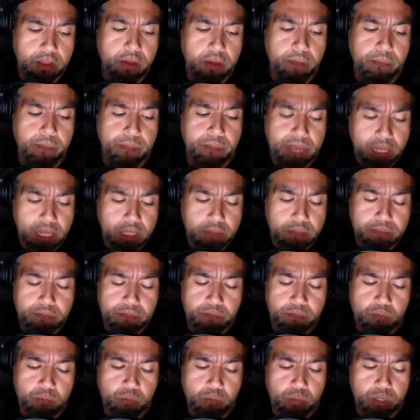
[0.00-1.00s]

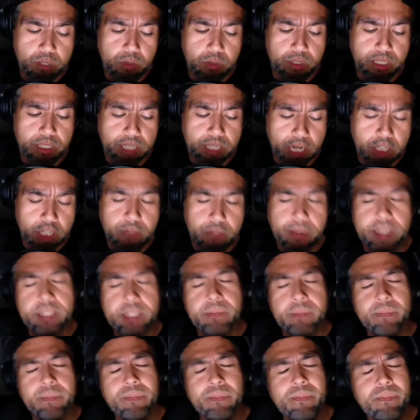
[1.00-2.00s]
build between Sasha Banks
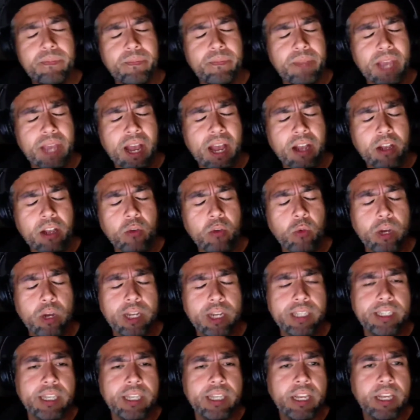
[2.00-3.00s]
and Bianca was,